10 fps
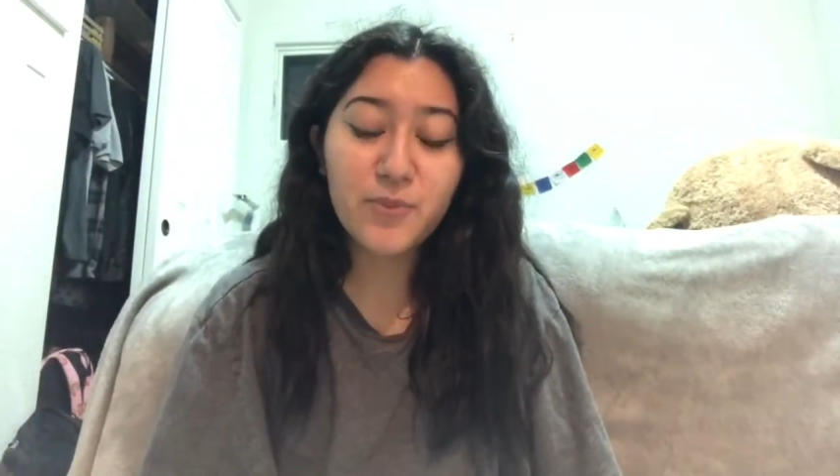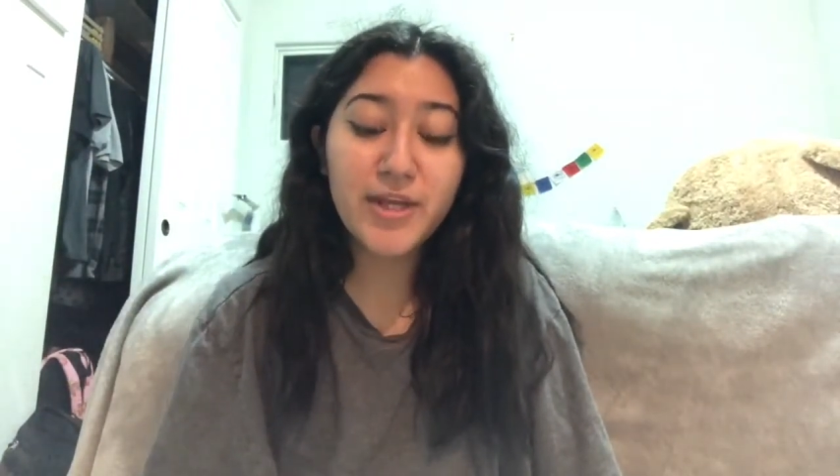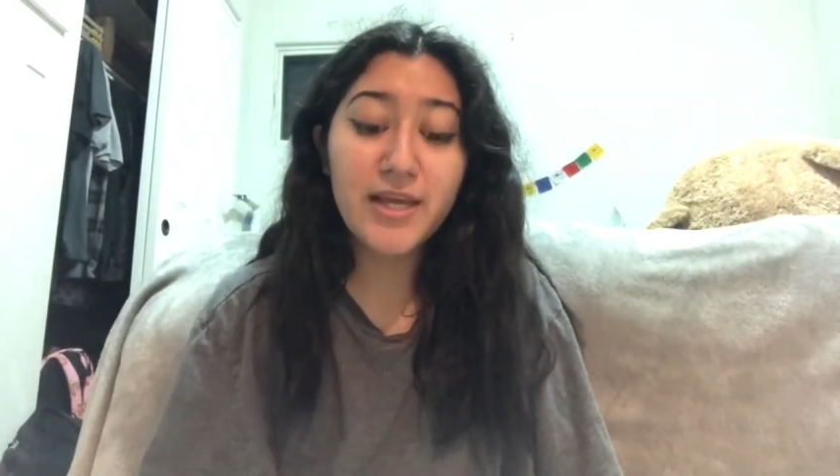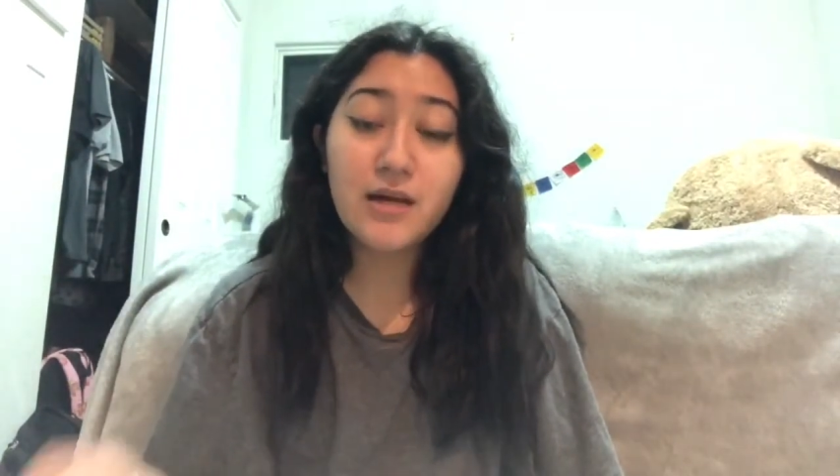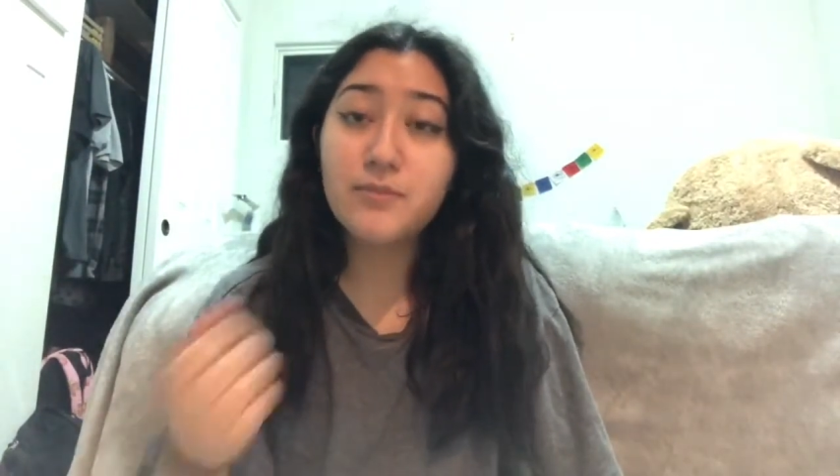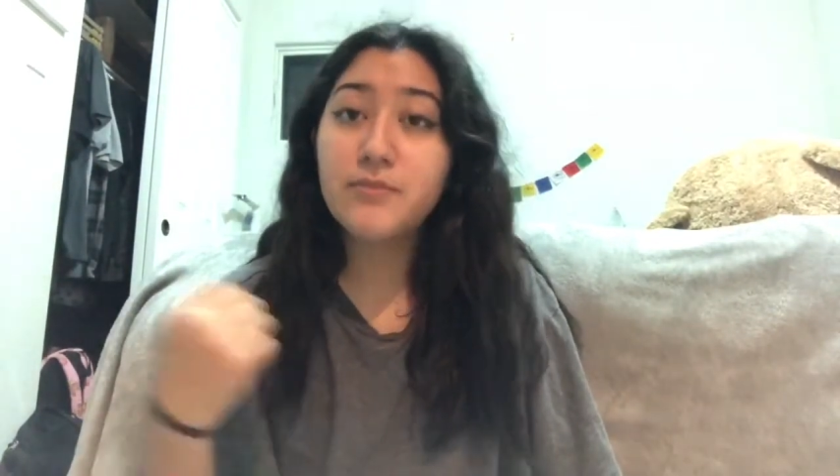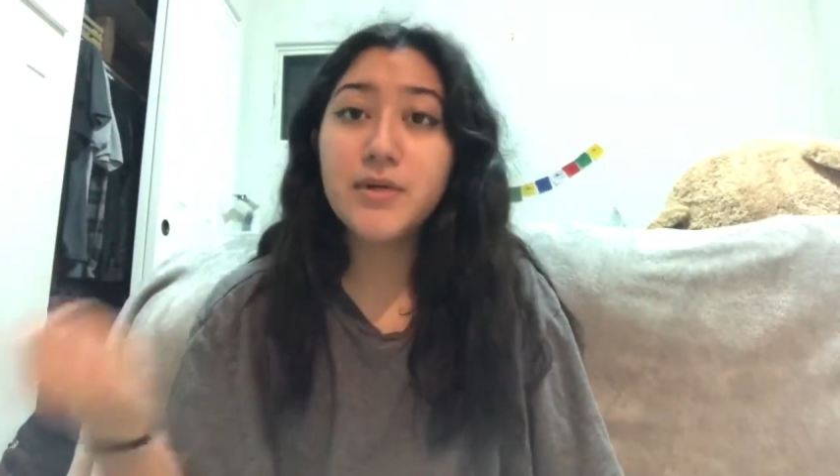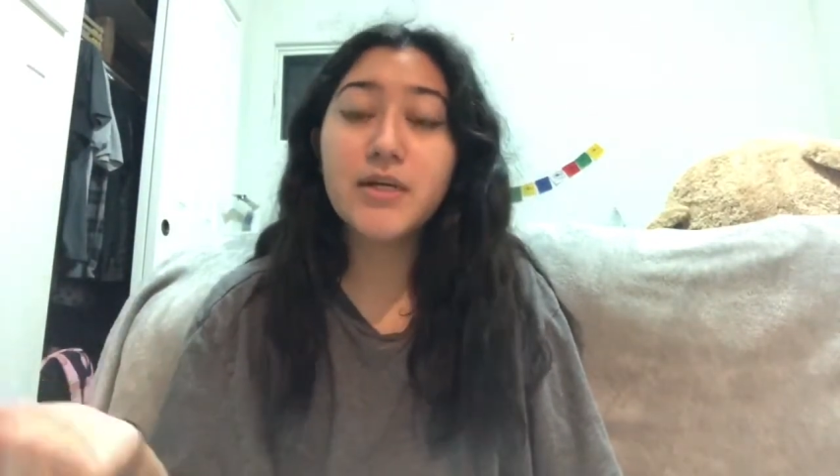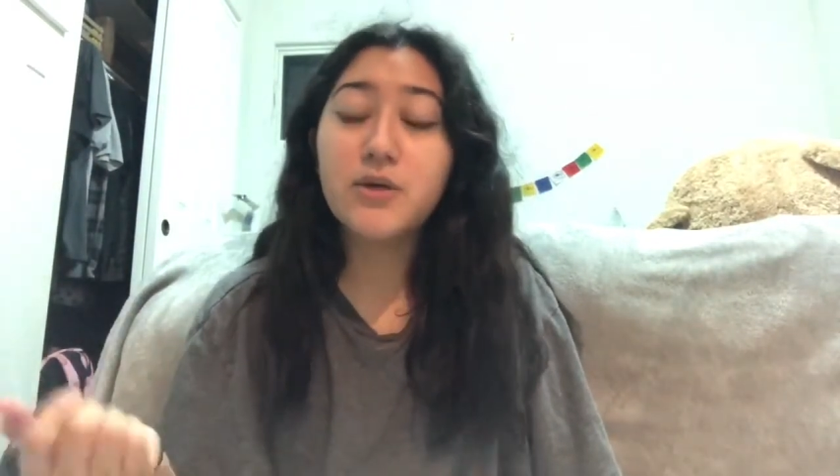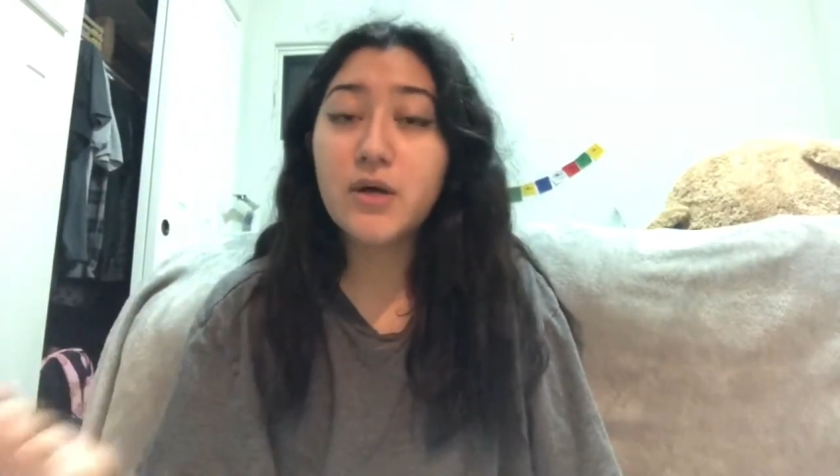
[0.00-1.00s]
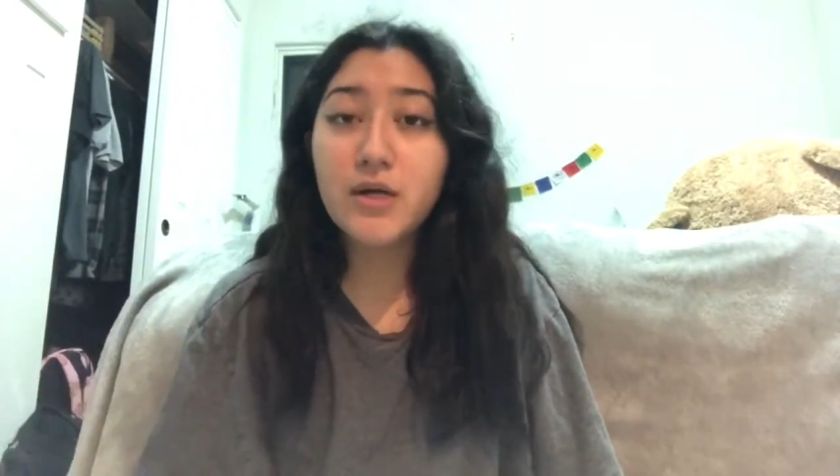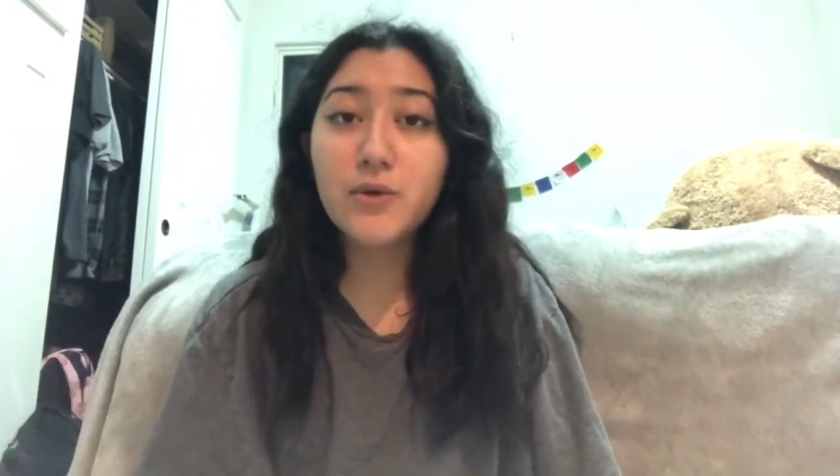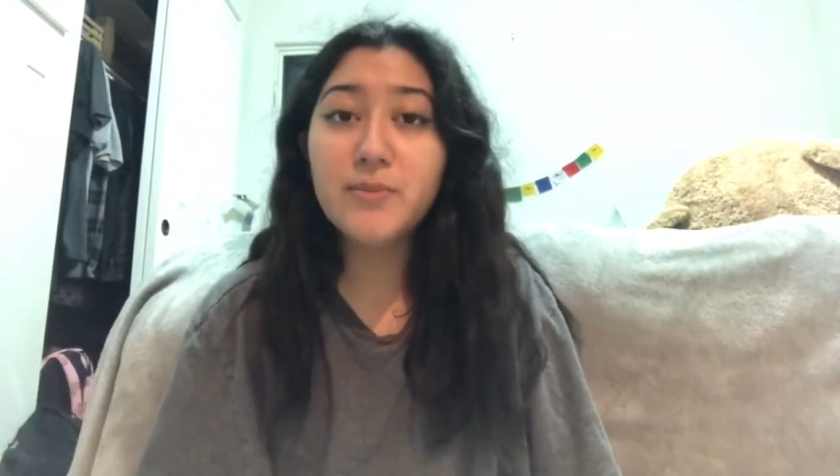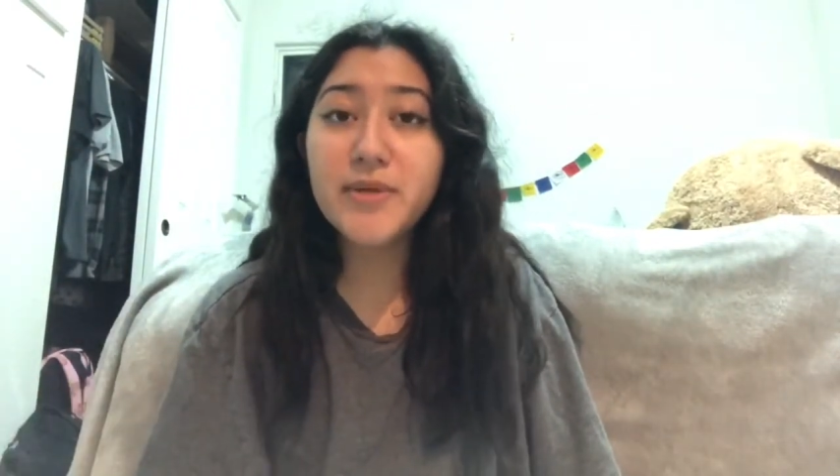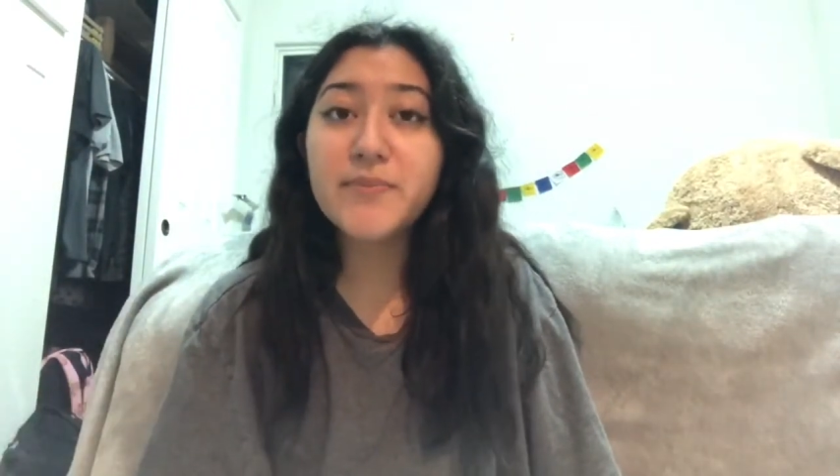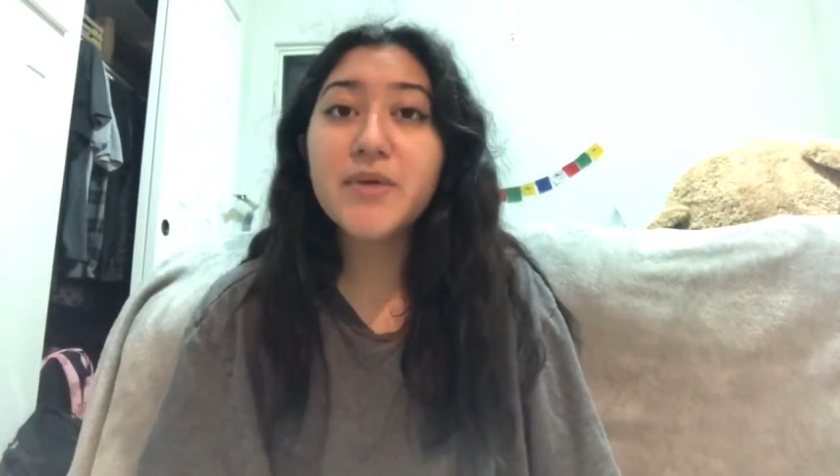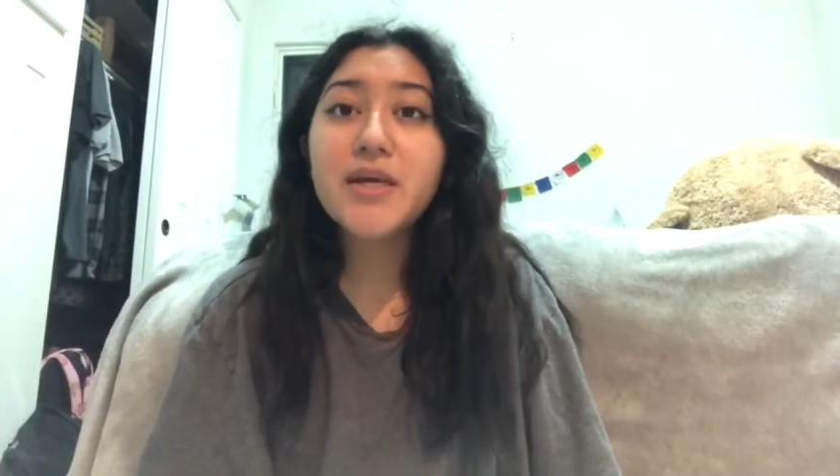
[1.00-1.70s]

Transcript: bringing up equipment.